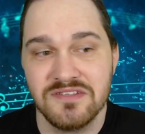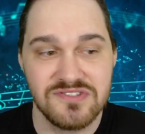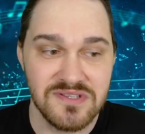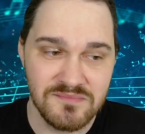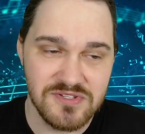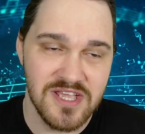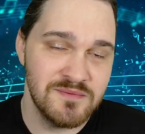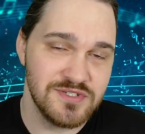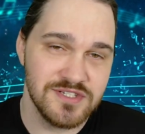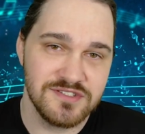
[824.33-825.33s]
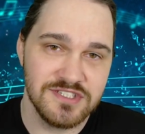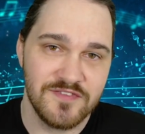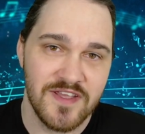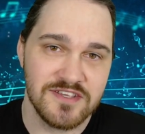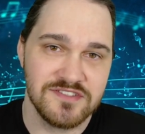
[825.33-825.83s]
Sometimes just
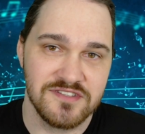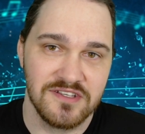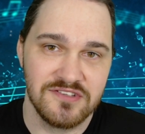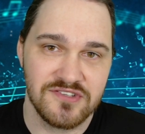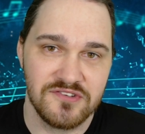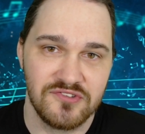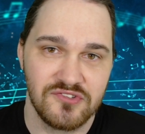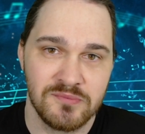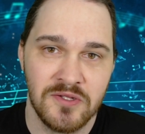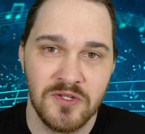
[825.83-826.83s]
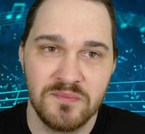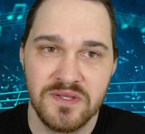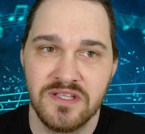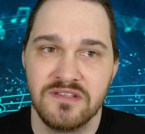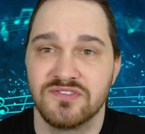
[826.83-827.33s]
as fast as the guitars are tremolo
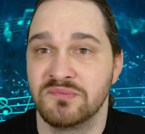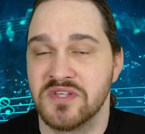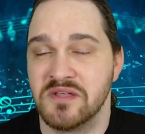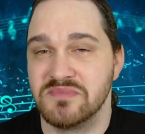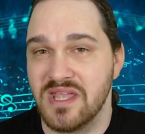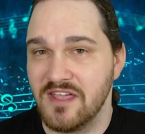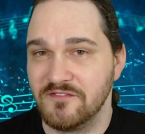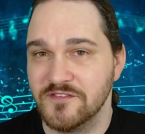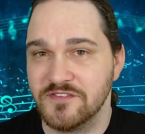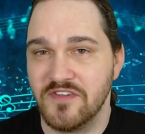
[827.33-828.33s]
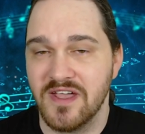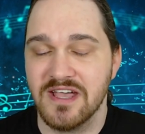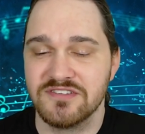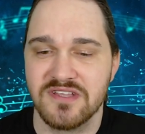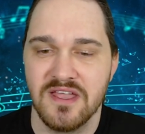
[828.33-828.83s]
picking, sometimes half as
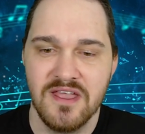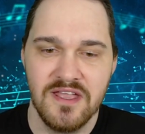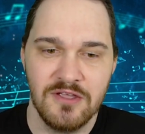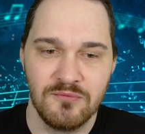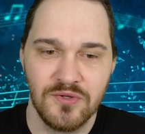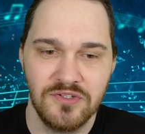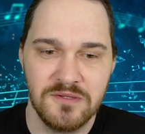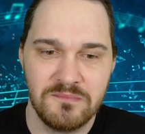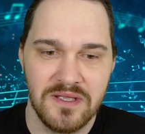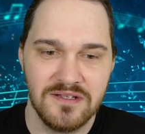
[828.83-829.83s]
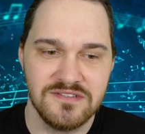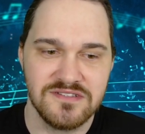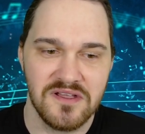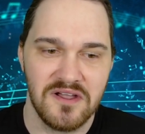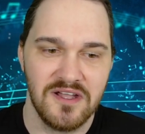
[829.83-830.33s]
fast. It really
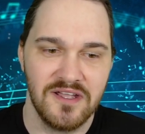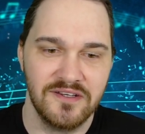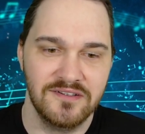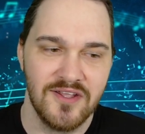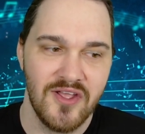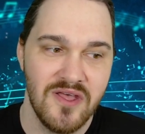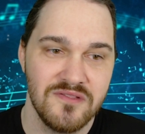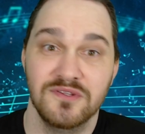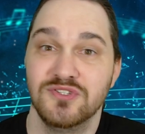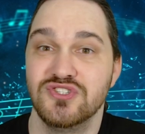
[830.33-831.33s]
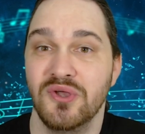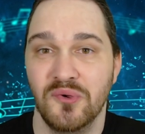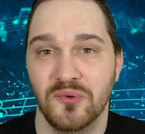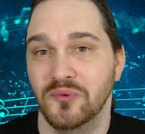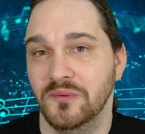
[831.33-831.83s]
depends on the
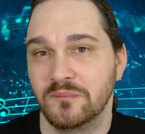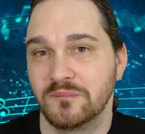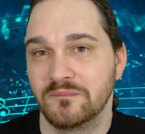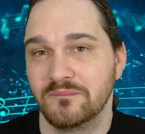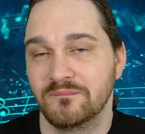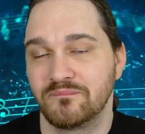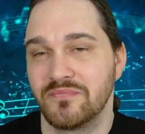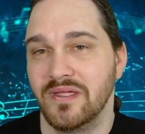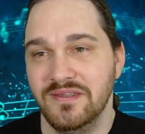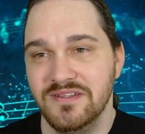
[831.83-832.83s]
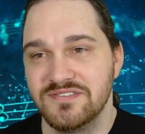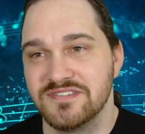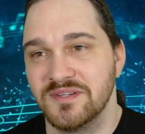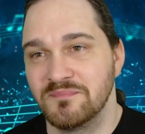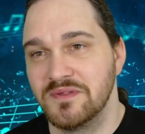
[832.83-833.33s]
tone. And this
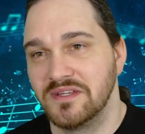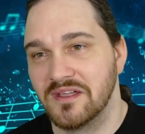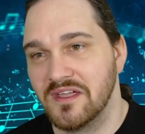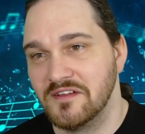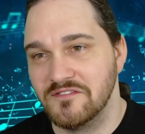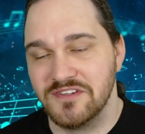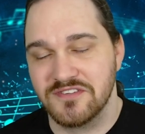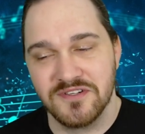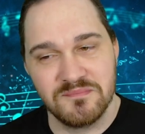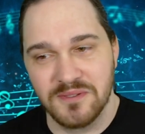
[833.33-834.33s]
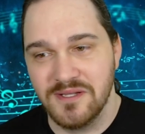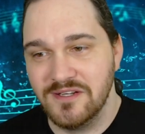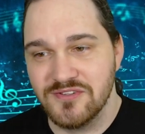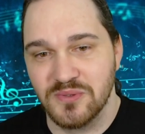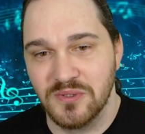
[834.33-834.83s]
is something that kind of, it's going to
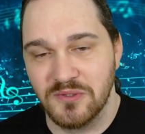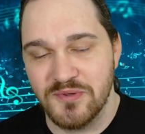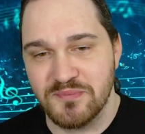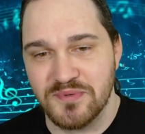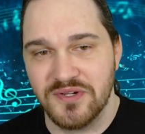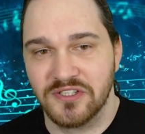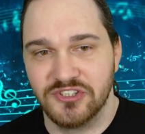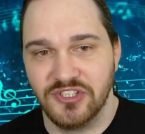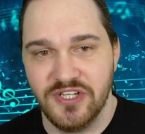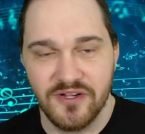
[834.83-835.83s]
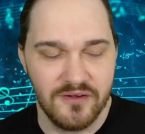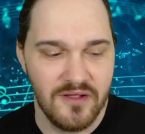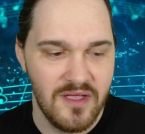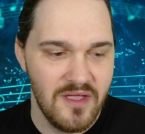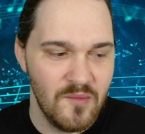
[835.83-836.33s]
bleed into a little bit of production here,
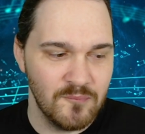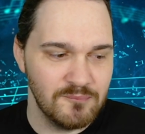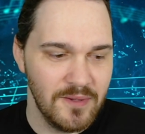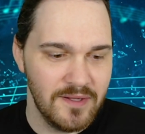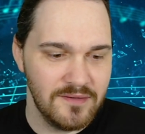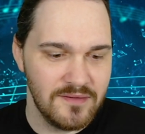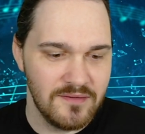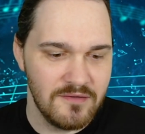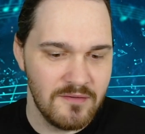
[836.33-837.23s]
but